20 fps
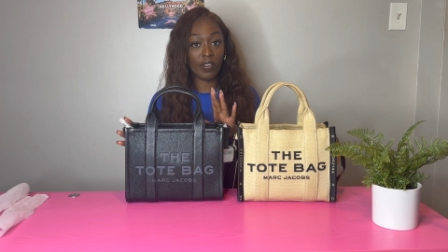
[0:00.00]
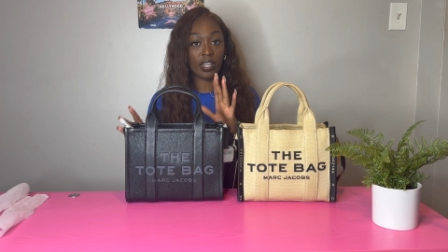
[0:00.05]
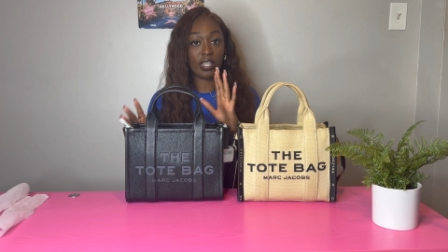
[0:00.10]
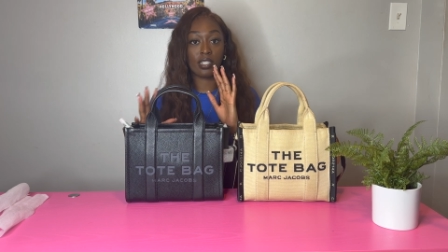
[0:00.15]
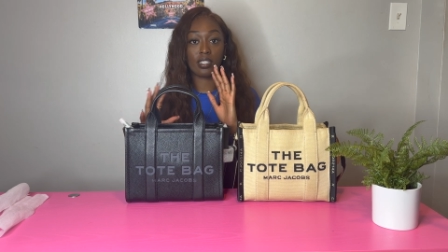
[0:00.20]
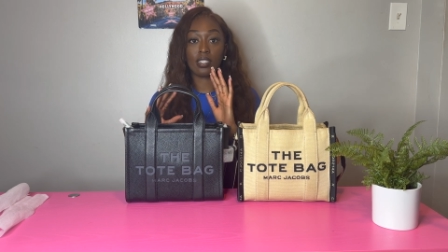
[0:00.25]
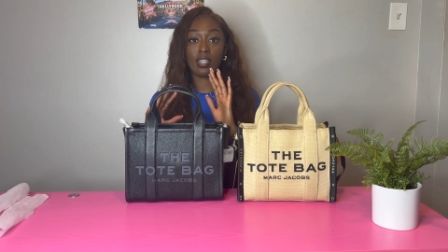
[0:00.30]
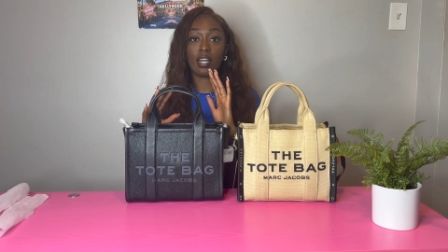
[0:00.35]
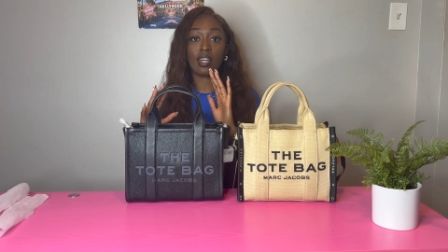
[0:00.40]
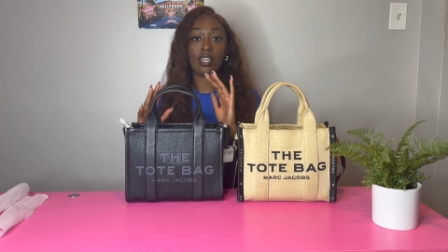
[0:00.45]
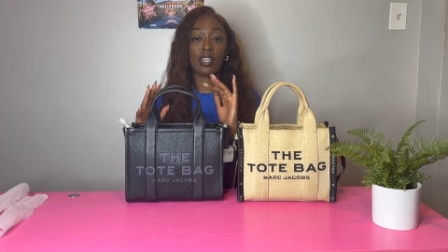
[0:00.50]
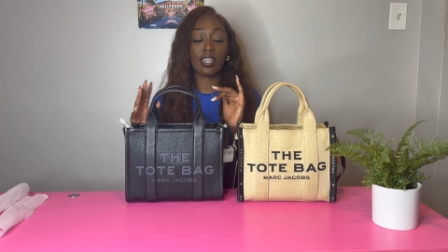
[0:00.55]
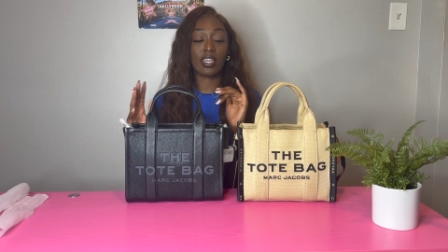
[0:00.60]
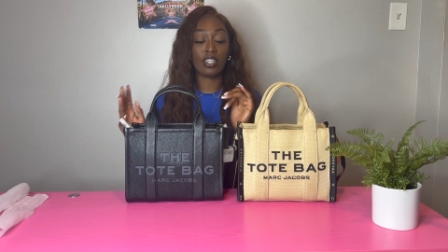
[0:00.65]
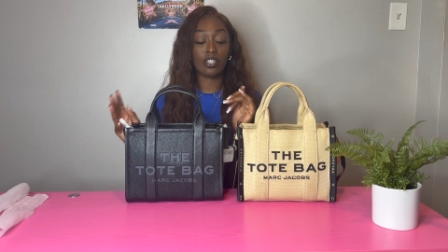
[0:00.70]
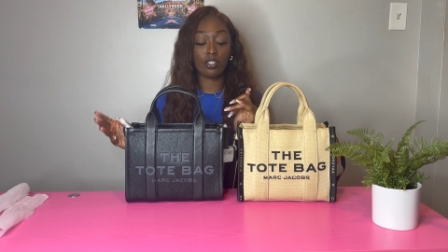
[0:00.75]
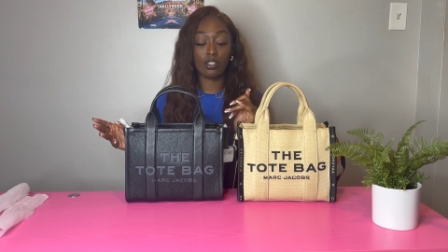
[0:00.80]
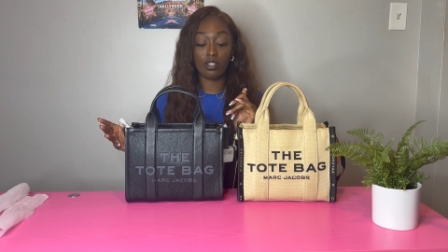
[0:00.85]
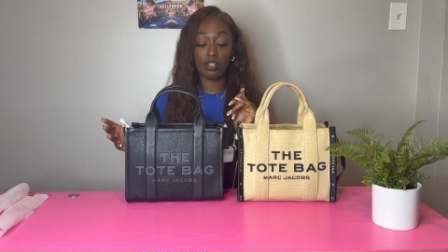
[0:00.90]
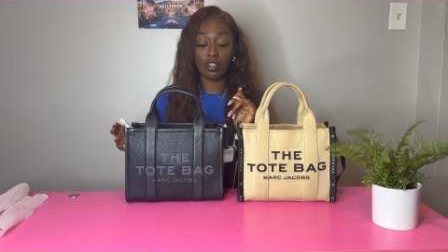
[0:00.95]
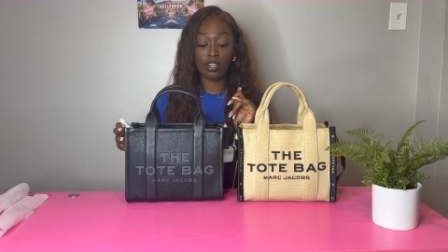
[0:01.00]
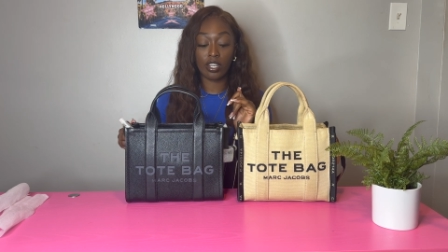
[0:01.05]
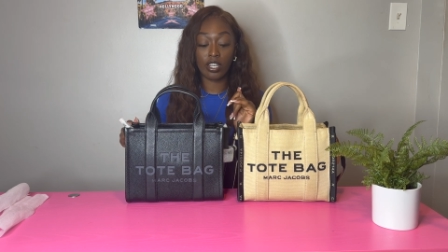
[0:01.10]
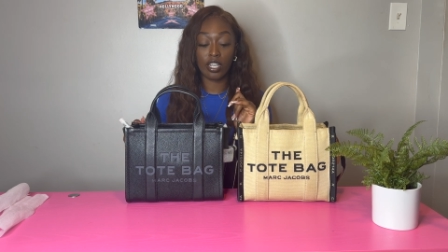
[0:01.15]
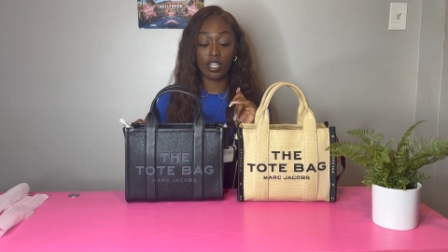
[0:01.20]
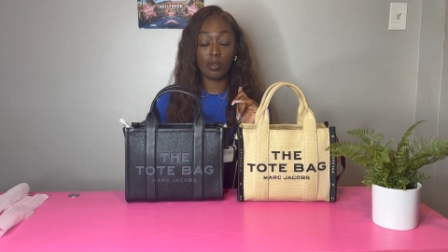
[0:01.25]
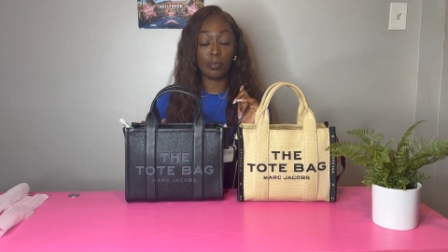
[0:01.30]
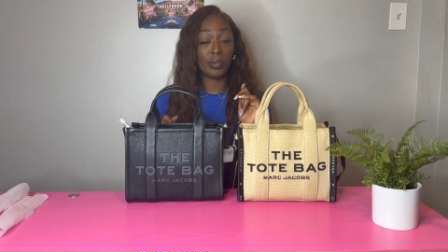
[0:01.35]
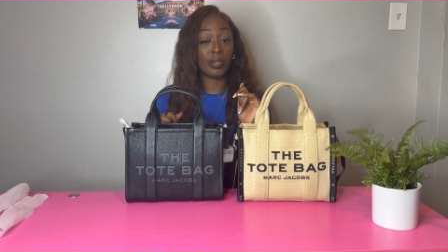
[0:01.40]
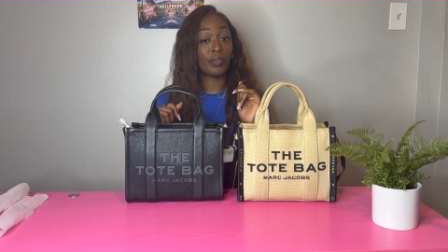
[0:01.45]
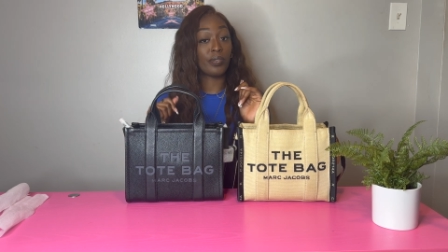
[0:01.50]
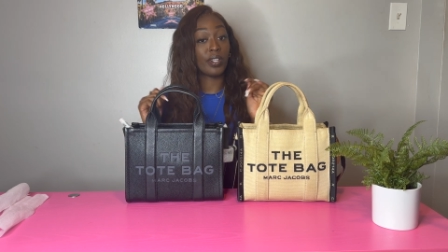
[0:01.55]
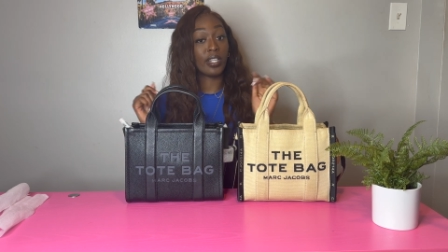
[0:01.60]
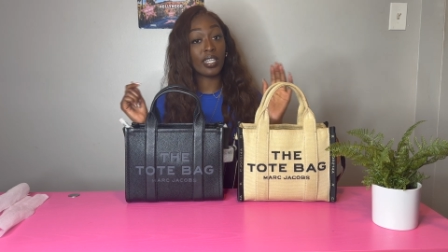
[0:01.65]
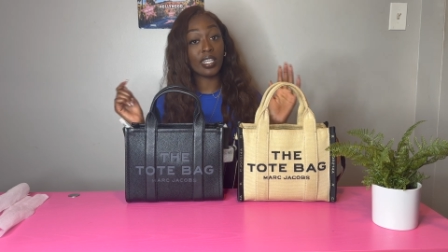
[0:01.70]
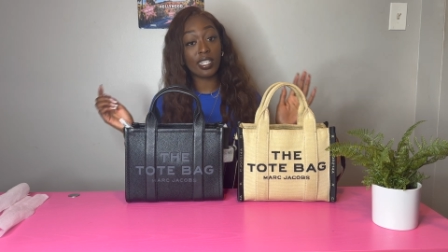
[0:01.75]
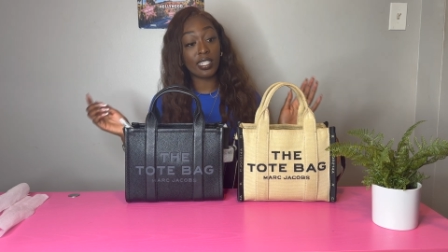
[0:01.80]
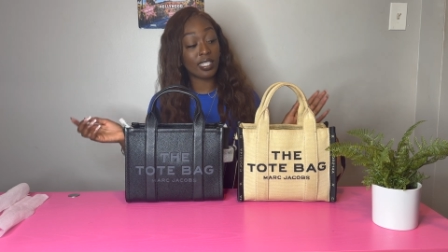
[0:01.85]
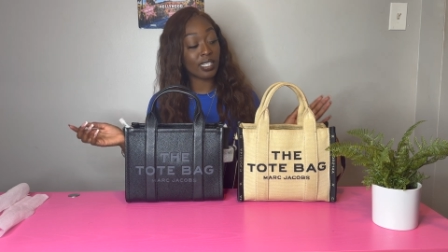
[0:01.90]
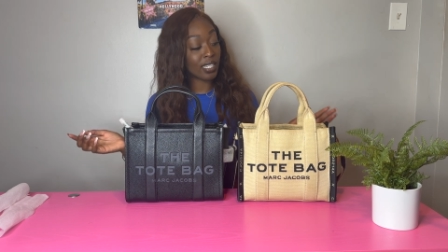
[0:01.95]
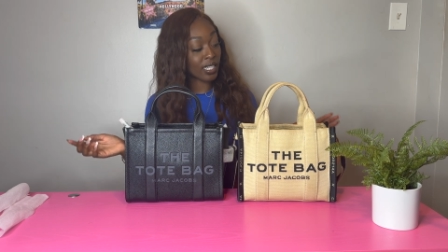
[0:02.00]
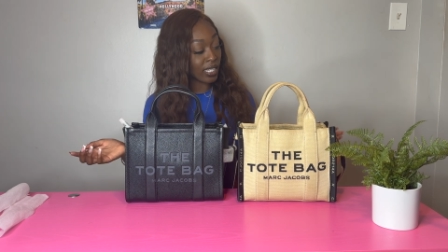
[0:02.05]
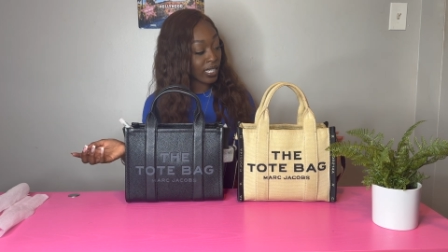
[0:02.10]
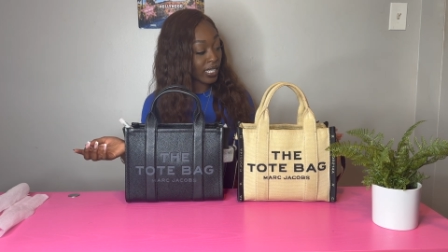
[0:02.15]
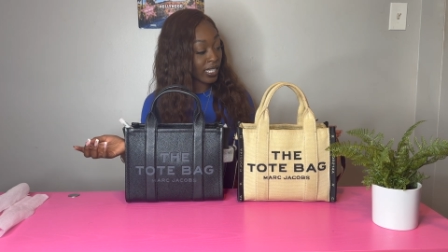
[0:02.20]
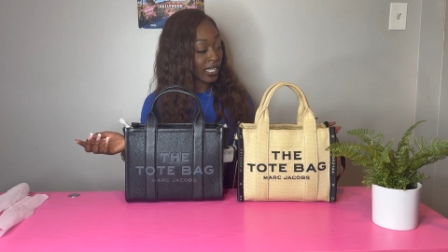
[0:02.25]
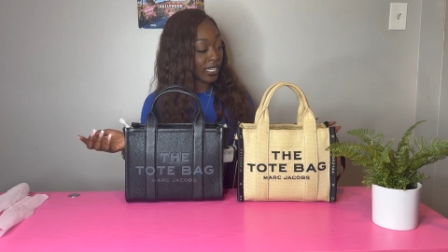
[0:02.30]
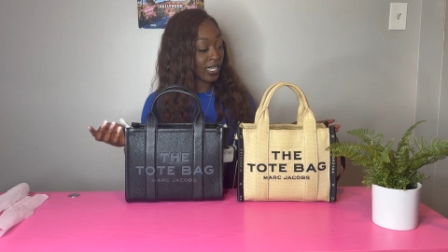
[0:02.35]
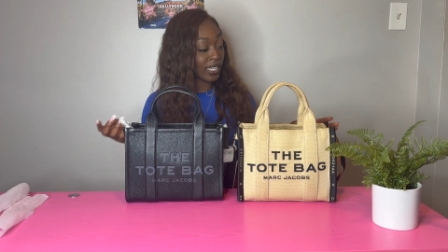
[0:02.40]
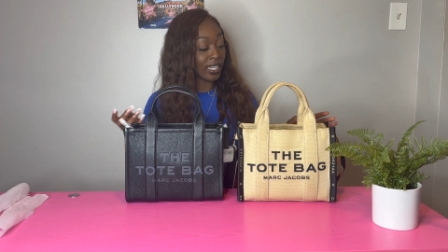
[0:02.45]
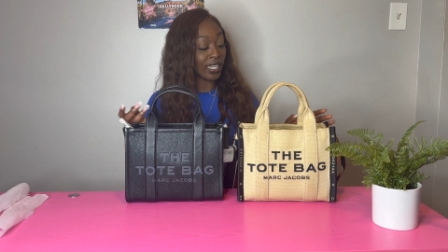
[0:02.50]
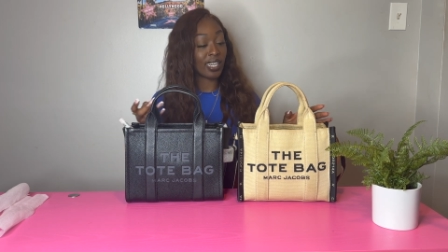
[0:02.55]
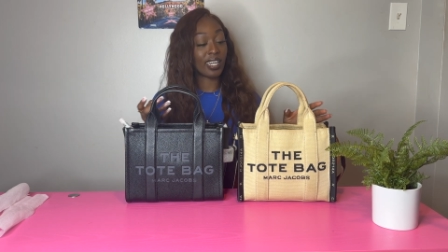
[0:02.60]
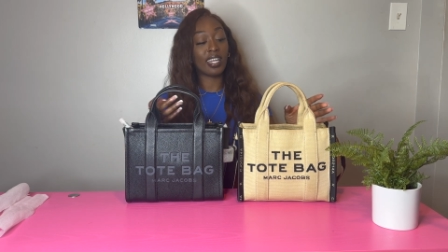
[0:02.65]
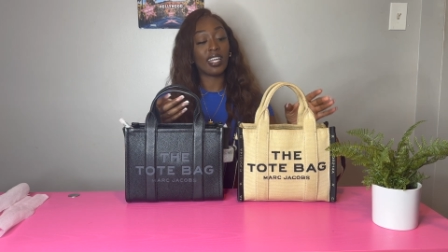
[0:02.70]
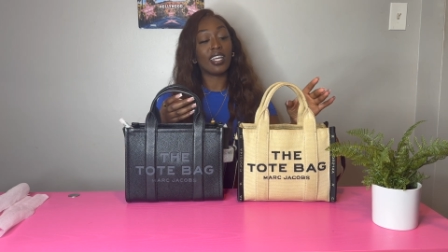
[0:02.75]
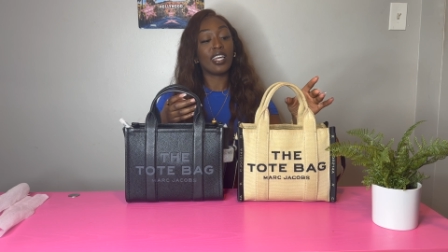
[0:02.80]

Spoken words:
It's not gonna get as dirty. It'll be really easy to clean.